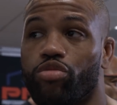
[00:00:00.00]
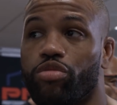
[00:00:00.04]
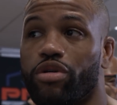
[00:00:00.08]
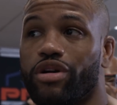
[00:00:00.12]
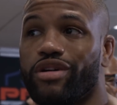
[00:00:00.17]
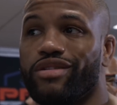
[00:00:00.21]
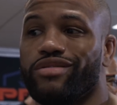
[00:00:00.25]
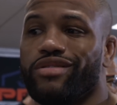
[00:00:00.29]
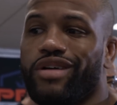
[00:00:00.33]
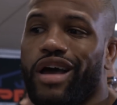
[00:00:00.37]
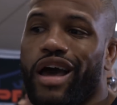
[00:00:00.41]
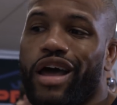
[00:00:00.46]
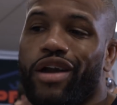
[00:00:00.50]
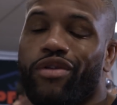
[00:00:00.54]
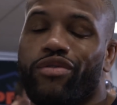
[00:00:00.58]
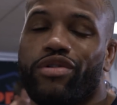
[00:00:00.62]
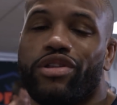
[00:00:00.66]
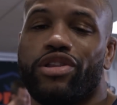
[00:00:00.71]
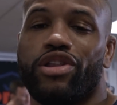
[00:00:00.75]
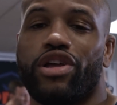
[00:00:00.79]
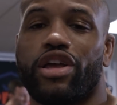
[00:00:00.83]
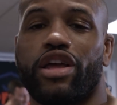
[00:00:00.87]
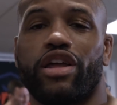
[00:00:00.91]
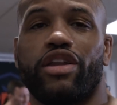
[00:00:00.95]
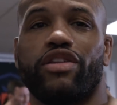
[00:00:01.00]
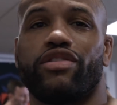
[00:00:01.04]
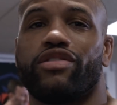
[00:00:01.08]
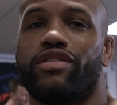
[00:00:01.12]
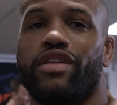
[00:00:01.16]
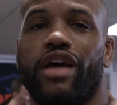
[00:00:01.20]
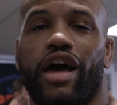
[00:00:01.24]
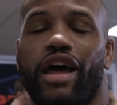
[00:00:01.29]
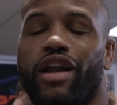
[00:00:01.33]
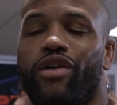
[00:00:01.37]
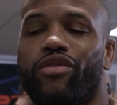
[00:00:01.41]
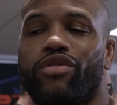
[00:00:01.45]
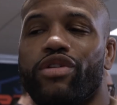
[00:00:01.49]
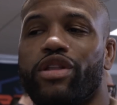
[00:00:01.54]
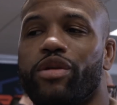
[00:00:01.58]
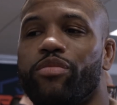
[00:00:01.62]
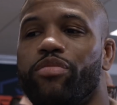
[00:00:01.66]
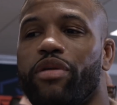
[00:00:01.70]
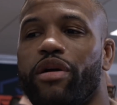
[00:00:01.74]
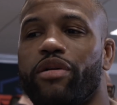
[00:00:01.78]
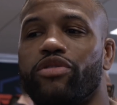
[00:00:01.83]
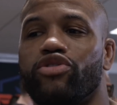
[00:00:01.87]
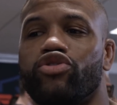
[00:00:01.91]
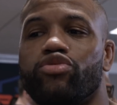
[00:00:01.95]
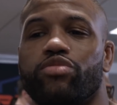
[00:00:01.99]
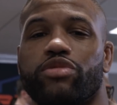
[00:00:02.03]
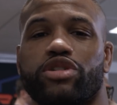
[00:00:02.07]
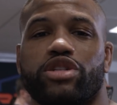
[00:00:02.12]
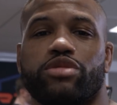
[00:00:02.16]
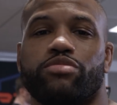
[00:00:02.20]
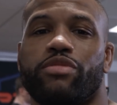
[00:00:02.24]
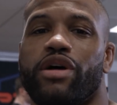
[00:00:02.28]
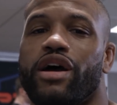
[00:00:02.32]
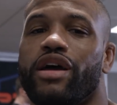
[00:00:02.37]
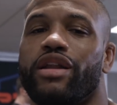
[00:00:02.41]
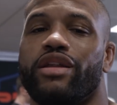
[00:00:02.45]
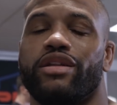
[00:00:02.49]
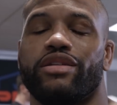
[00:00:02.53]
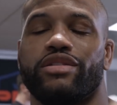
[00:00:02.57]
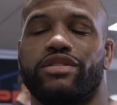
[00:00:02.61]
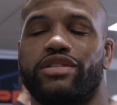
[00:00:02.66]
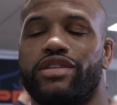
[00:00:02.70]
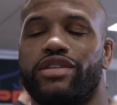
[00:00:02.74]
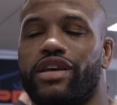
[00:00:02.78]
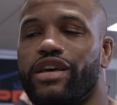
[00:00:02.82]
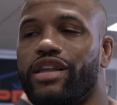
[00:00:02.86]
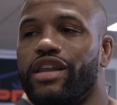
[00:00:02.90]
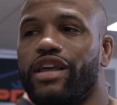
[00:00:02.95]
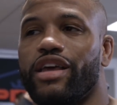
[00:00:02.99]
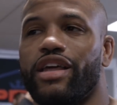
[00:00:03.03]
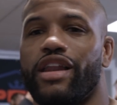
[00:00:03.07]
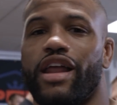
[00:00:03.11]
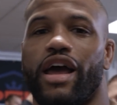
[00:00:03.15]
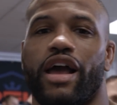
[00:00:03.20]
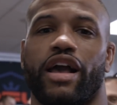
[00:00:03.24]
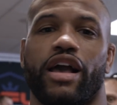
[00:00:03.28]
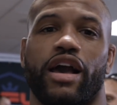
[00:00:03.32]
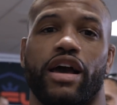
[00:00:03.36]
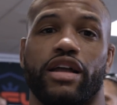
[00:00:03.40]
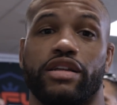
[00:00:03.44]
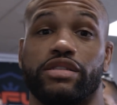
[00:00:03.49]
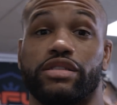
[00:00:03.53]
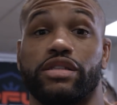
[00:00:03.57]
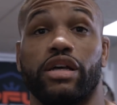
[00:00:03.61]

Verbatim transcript: But I don't really pay too much mind to any of that kind of